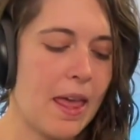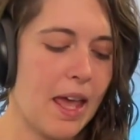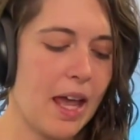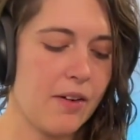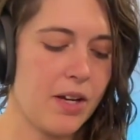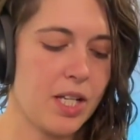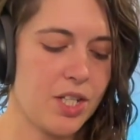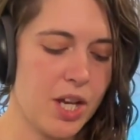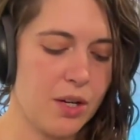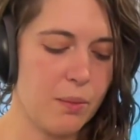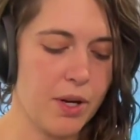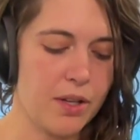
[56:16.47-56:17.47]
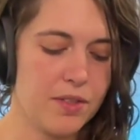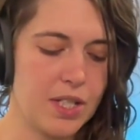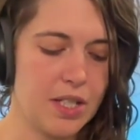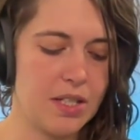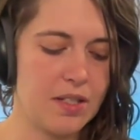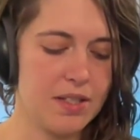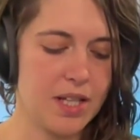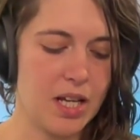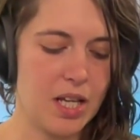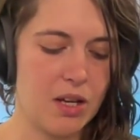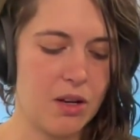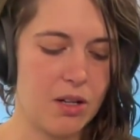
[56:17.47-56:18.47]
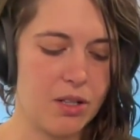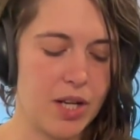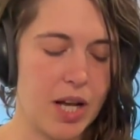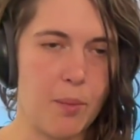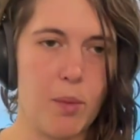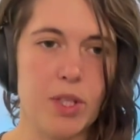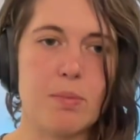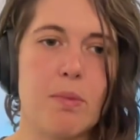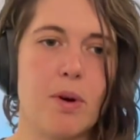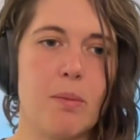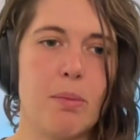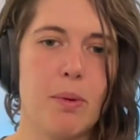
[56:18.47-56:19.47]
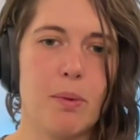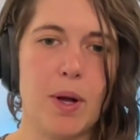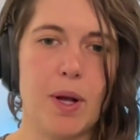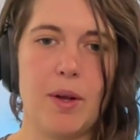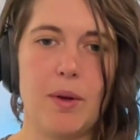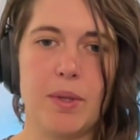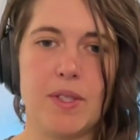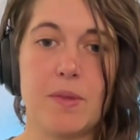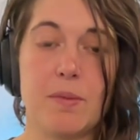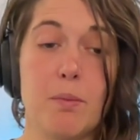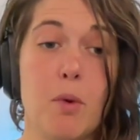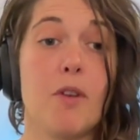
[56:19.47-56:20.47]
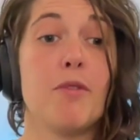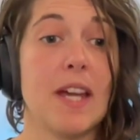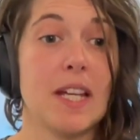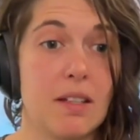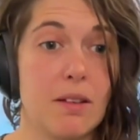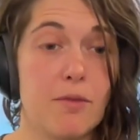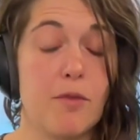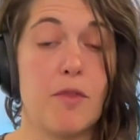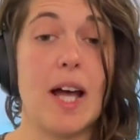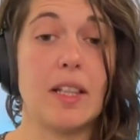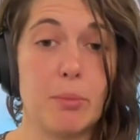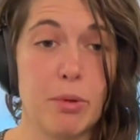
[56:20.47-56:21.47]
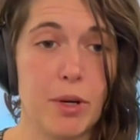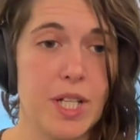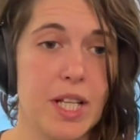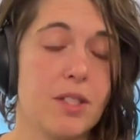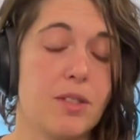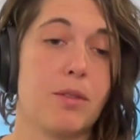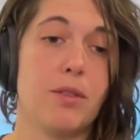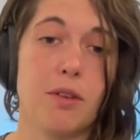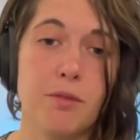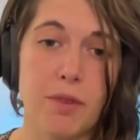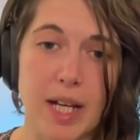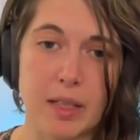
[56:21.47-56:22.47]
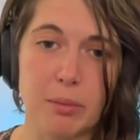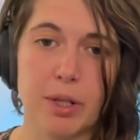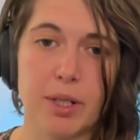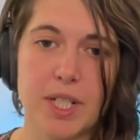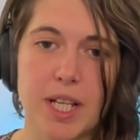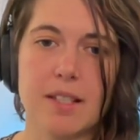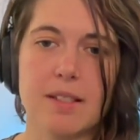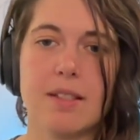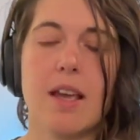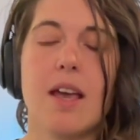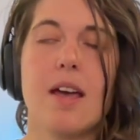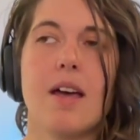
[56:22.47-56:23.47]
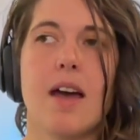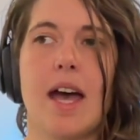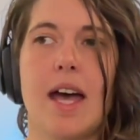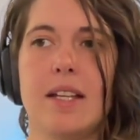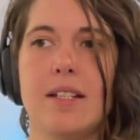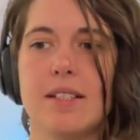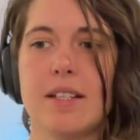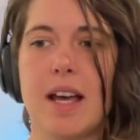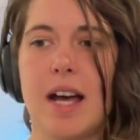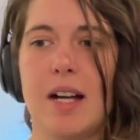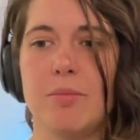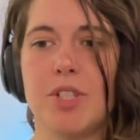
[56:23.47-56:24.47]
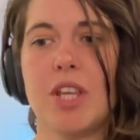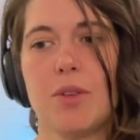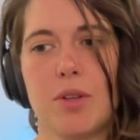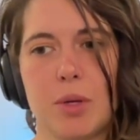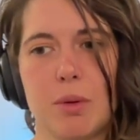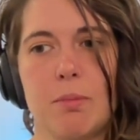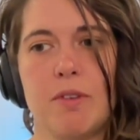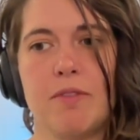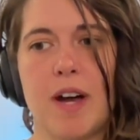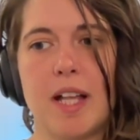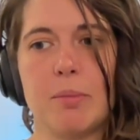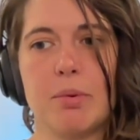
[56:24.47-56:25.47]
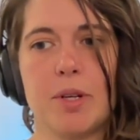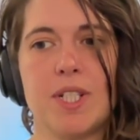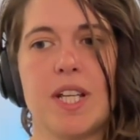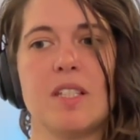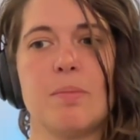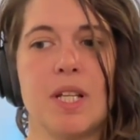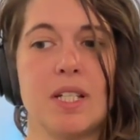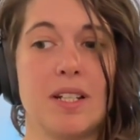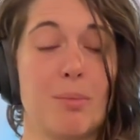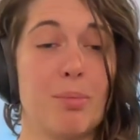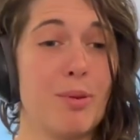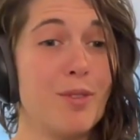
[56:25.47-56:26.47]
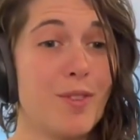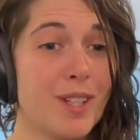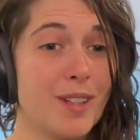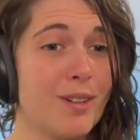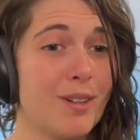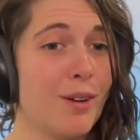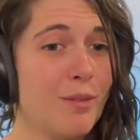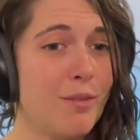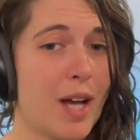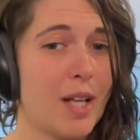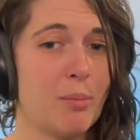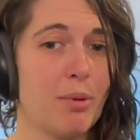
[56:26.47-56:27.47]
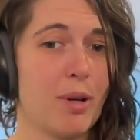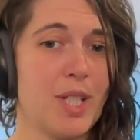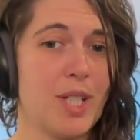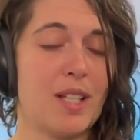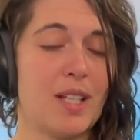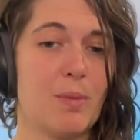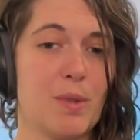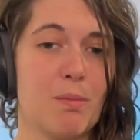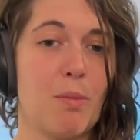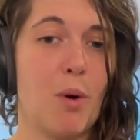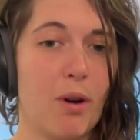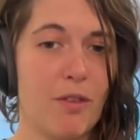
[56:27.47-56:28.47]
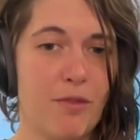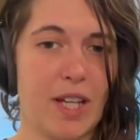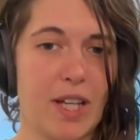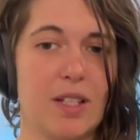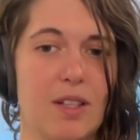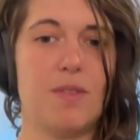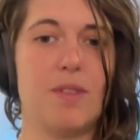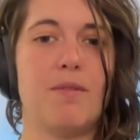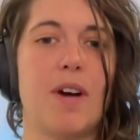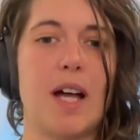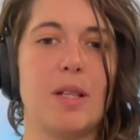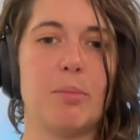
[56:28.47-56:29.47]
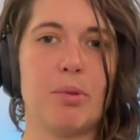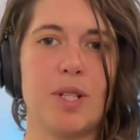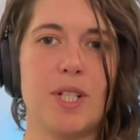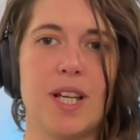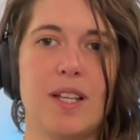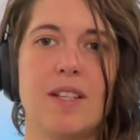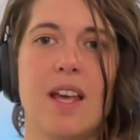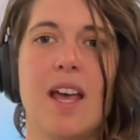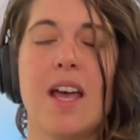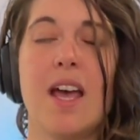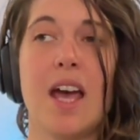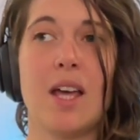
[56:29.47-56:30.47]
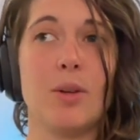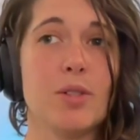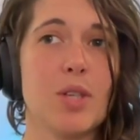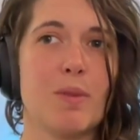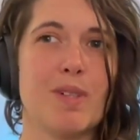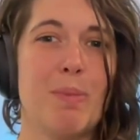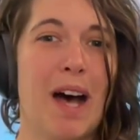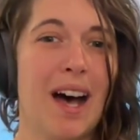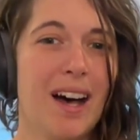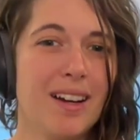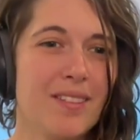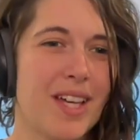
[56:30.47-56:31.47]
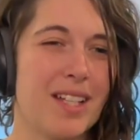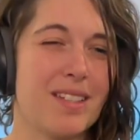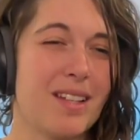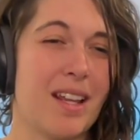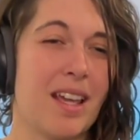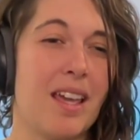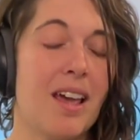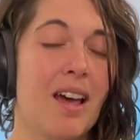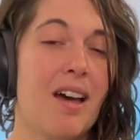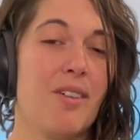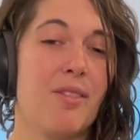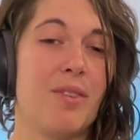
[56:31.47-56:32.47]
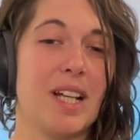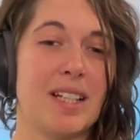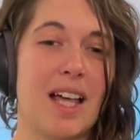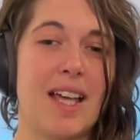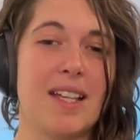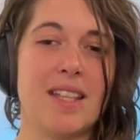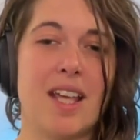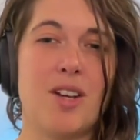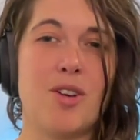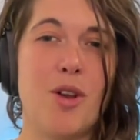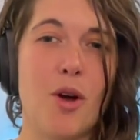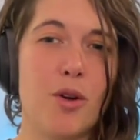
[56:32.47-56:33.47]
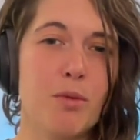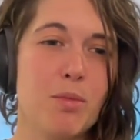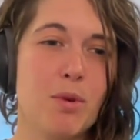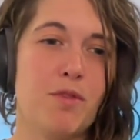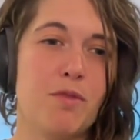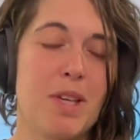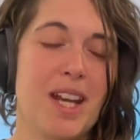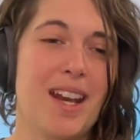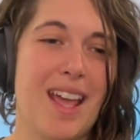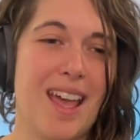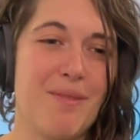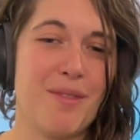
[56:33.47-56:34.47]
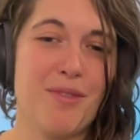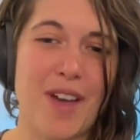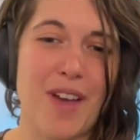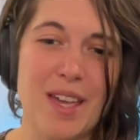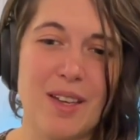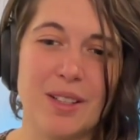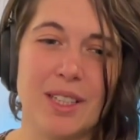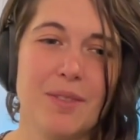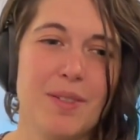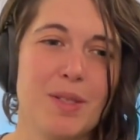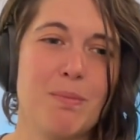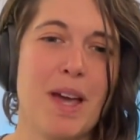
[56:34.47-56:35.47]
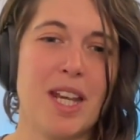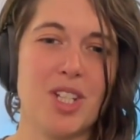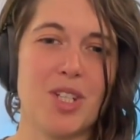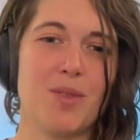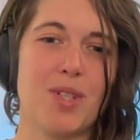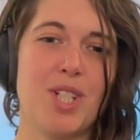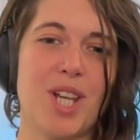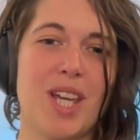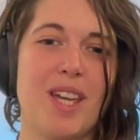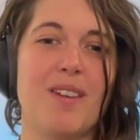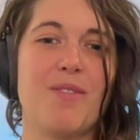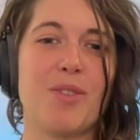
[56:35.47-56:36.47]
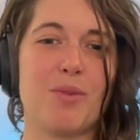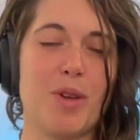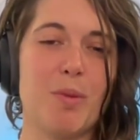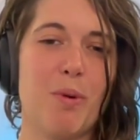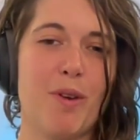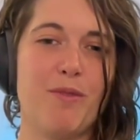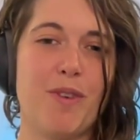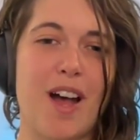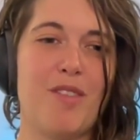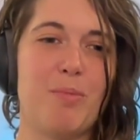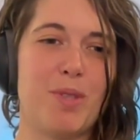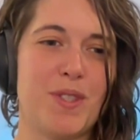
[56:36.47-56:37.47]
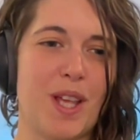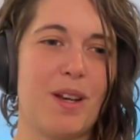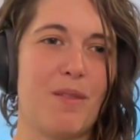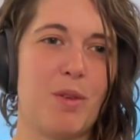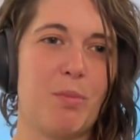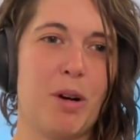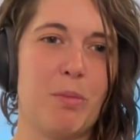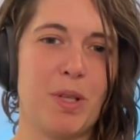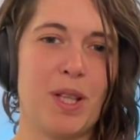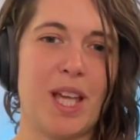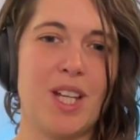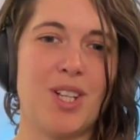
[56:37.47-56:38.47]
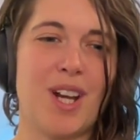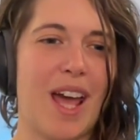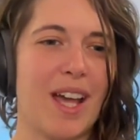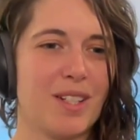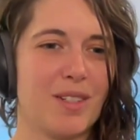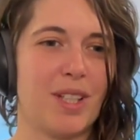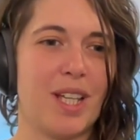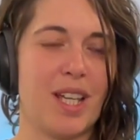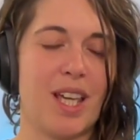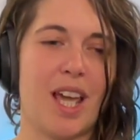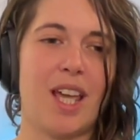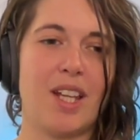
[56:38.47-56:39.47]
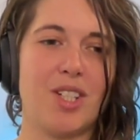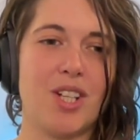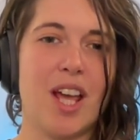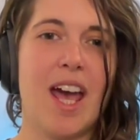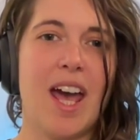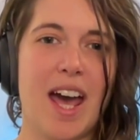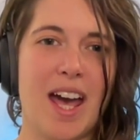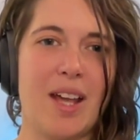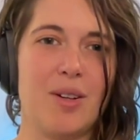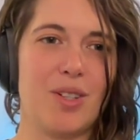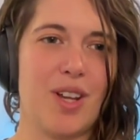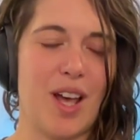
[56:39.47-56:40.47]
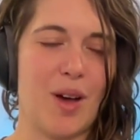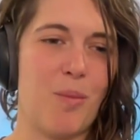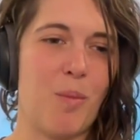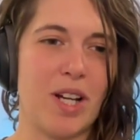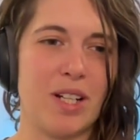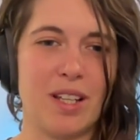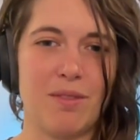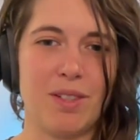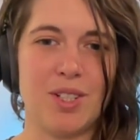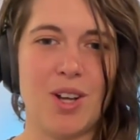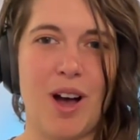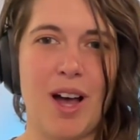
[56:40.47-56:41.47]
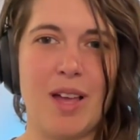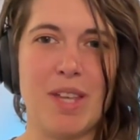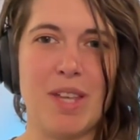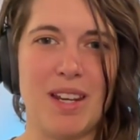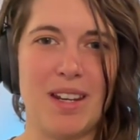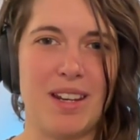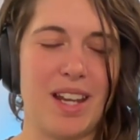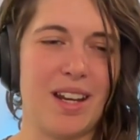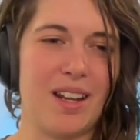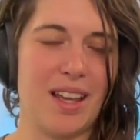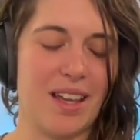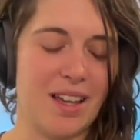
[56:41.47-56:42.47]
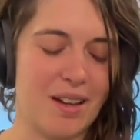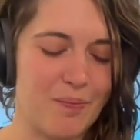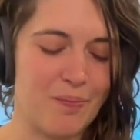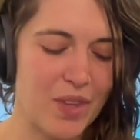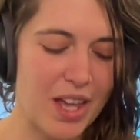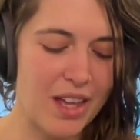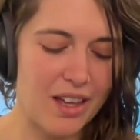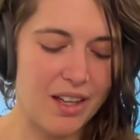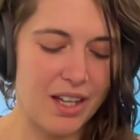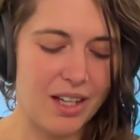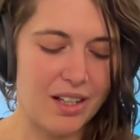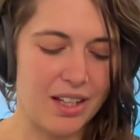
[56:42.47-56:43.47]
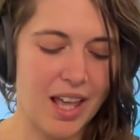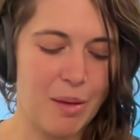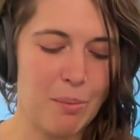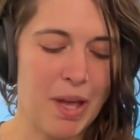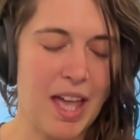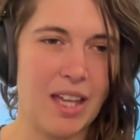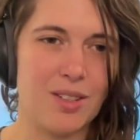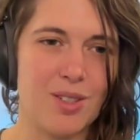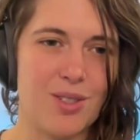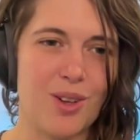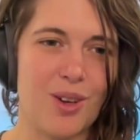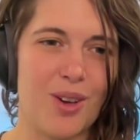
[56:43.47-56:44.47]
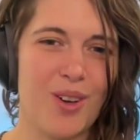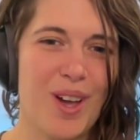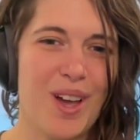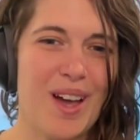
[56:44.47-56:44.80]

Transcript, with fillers: Erica Chenoweth did this study on um, what's more uh, what's more effective, violent protest or non-violent protest. And um, she thought there would be violent protest, but ended up proving that non-violent protest was more effective than violent protest. And also, as part of that study, realized that no movement had ever failed if it's managed to achieve 3.5% of the population actively engaged at one given time in in a um, in a campaign. So